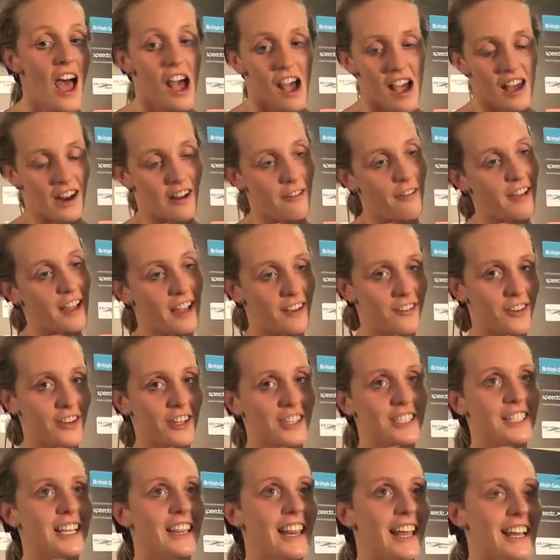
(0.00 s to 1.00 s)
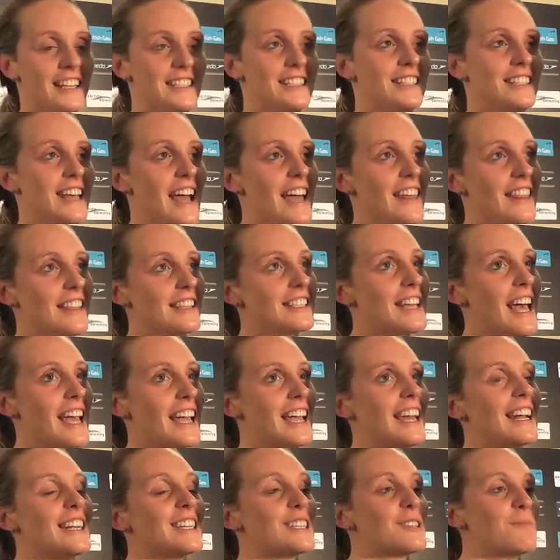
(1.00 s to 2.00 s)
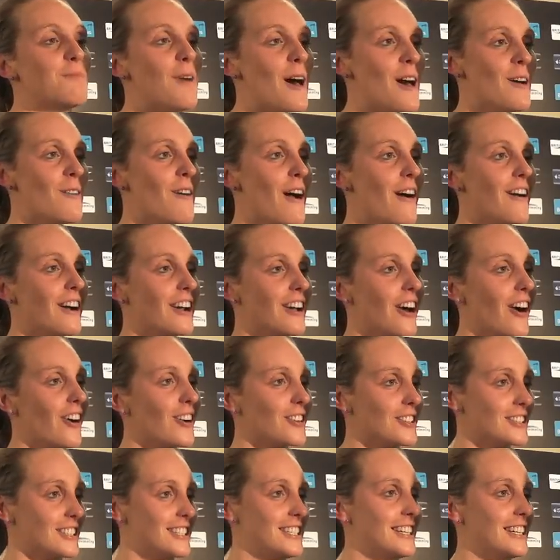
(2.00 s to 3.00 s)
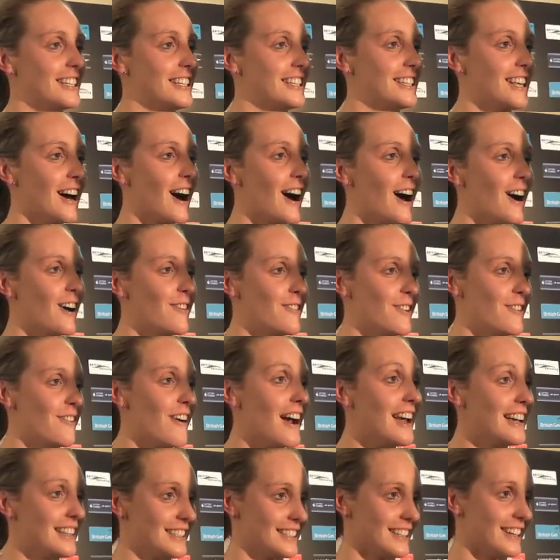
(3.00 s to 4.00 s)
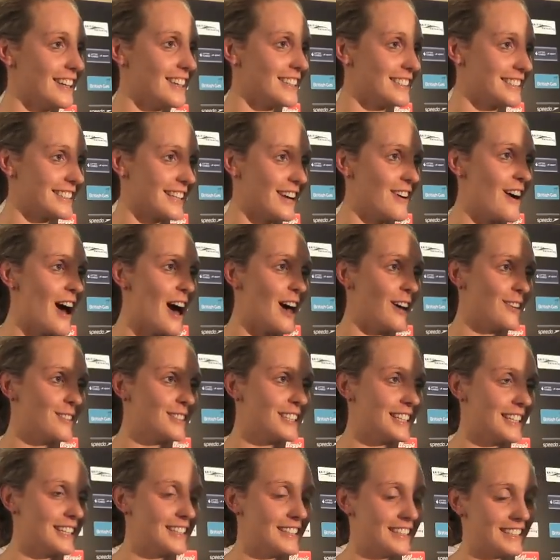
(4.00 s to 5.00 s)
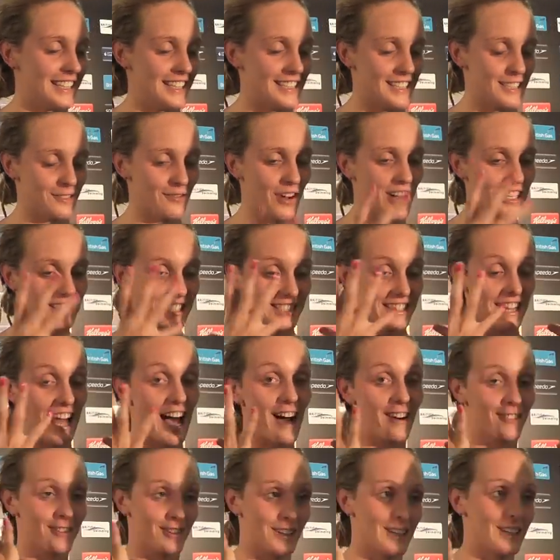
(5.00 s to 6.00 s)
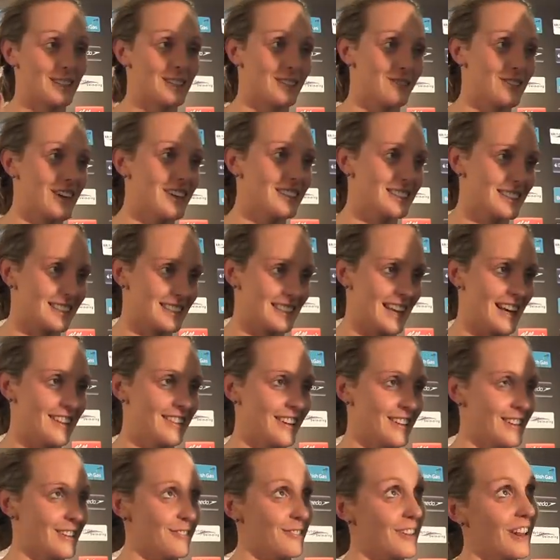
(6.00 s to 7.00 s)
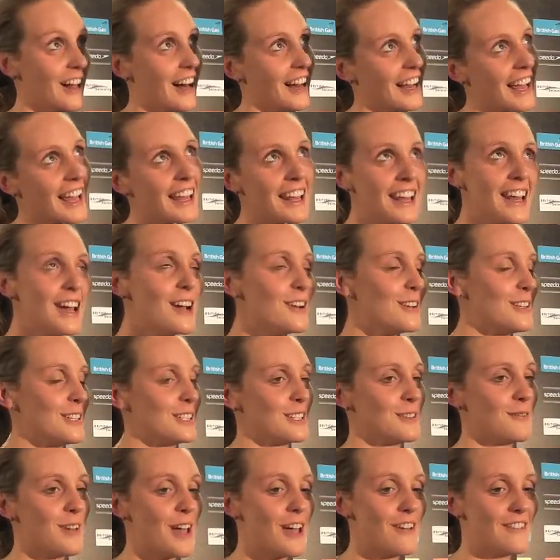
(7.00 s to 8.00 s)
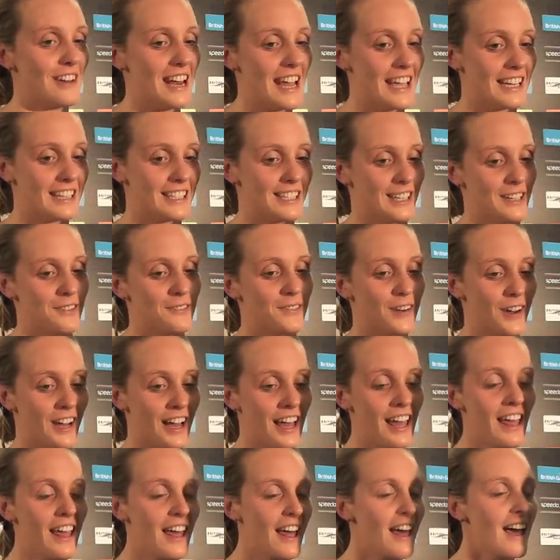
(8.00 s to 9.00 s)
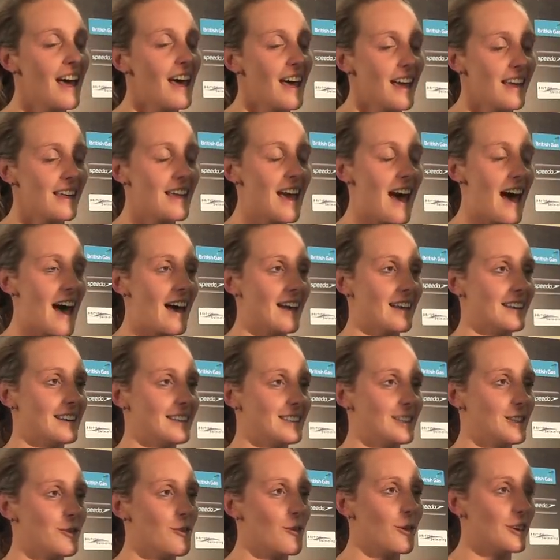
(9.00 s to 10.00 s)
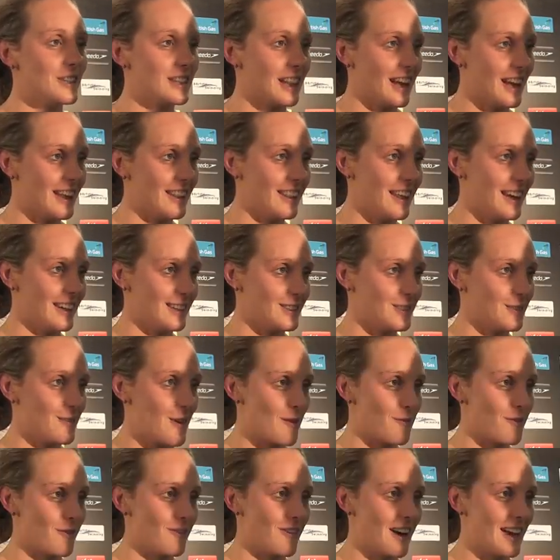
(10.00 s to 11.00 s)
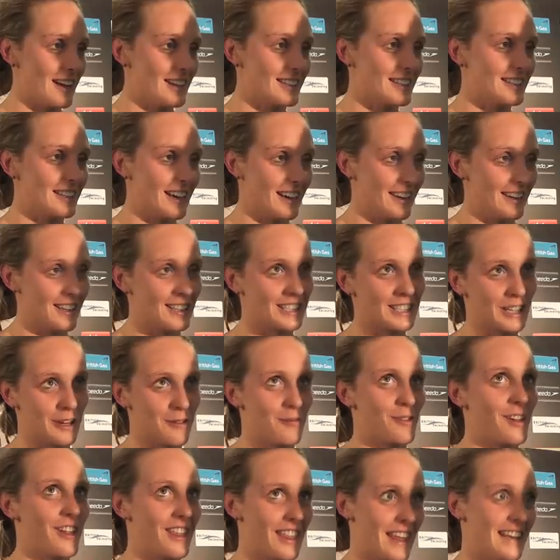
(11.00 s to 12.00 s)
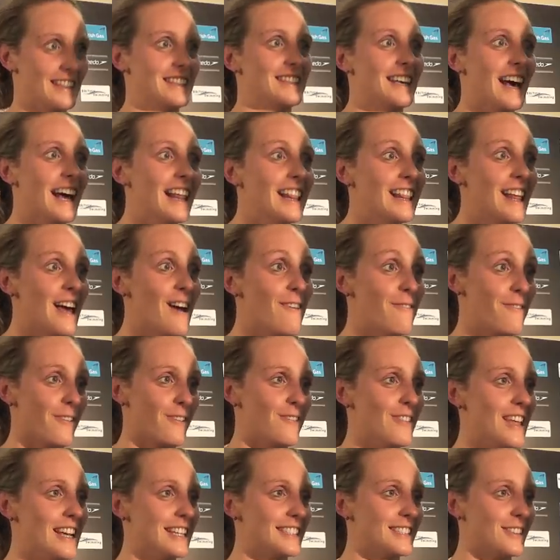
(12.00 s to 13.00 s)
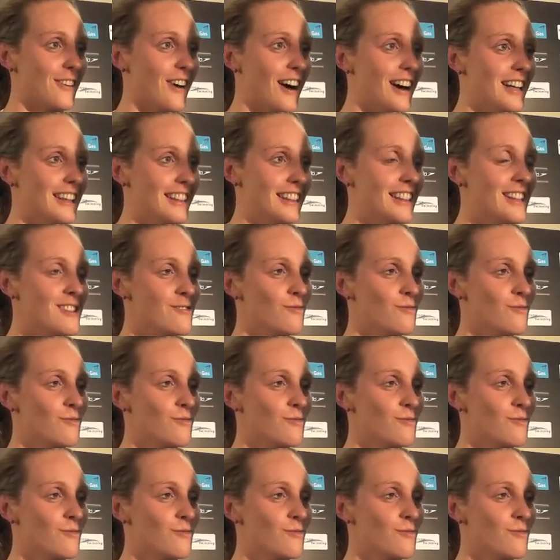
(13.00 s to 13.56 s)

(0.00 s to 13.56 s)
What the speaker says: And I think I've also learned today that taking a spare pair of goggles to start of your race will also help too, seeing as mine snapped and I was about to stand on the block, which is a bit of an issue. But yeah, you always learn things from every race, so that's a couple of things I've learned from this one.